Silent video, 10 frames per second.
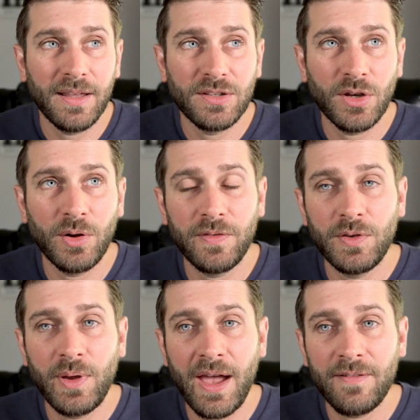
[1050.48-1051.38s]
And so
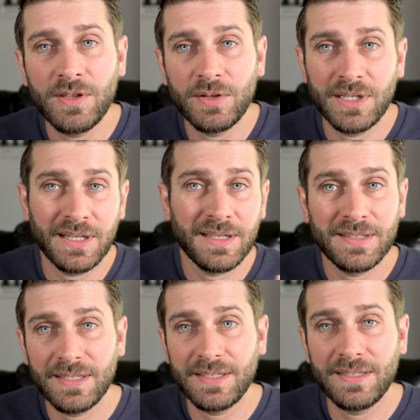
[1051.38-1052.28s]
if you have those
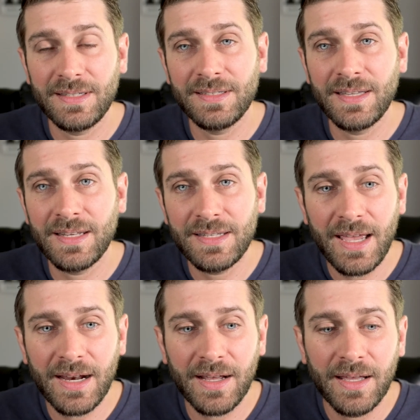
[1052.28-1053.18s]
inconsistencies in the
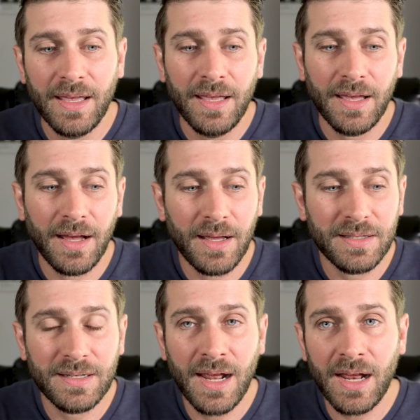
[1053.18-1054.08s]
data,
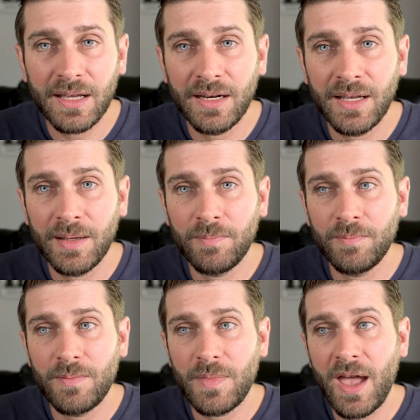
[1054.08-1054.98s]
it's not going to
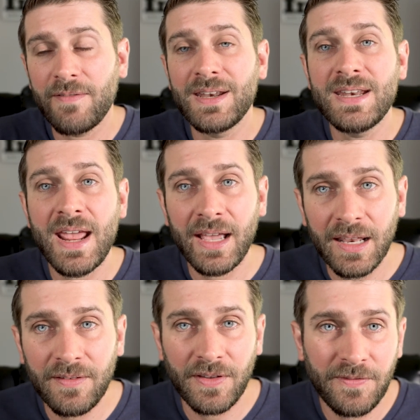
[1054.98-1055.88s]
have a
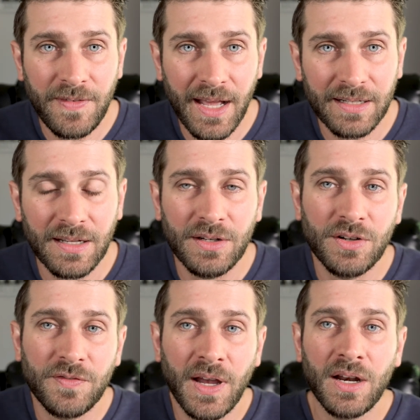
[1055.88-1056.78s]
negative effect on
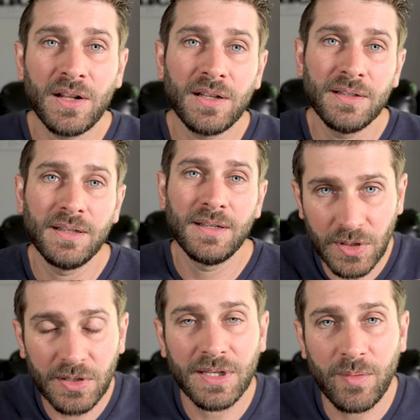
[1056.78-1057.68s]
your final
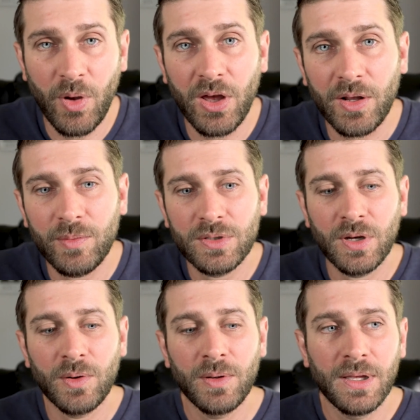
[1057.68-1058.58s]
resulting model.
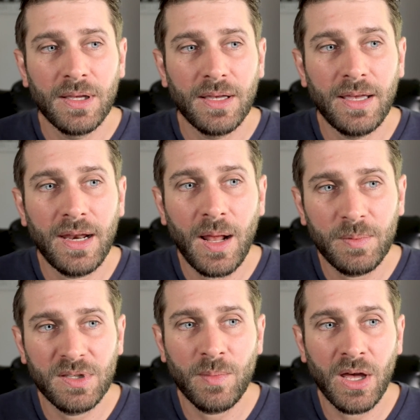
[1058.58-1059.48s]
So it
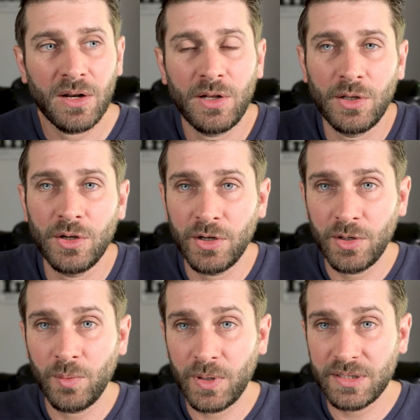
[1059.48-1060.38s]
helps the model
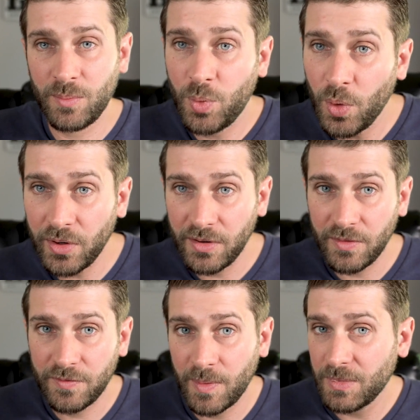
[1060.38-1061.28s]
learn what's
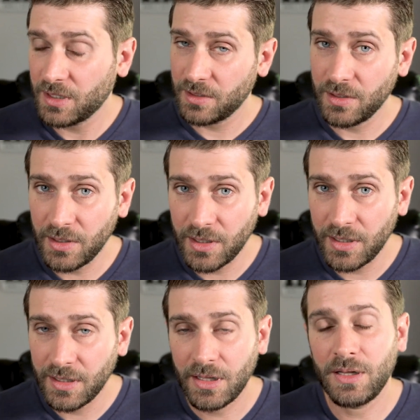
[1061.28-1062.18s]
important from the
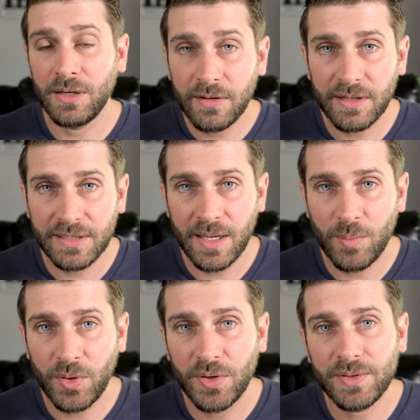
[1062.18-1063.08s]
good, clear
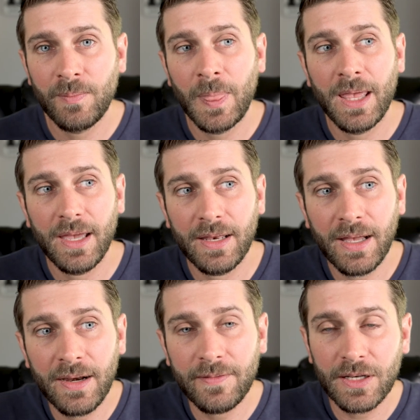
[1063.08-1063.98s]
examples and
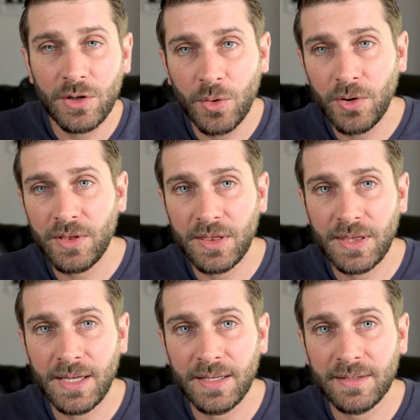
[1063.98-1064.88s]
kind of ignore the
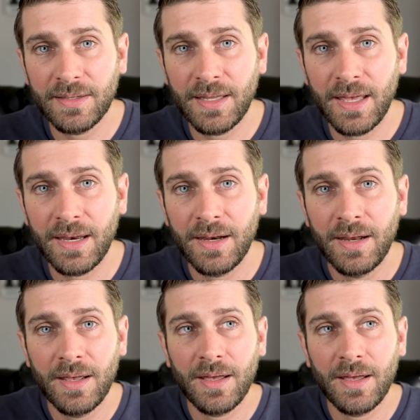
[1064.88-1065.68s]
things that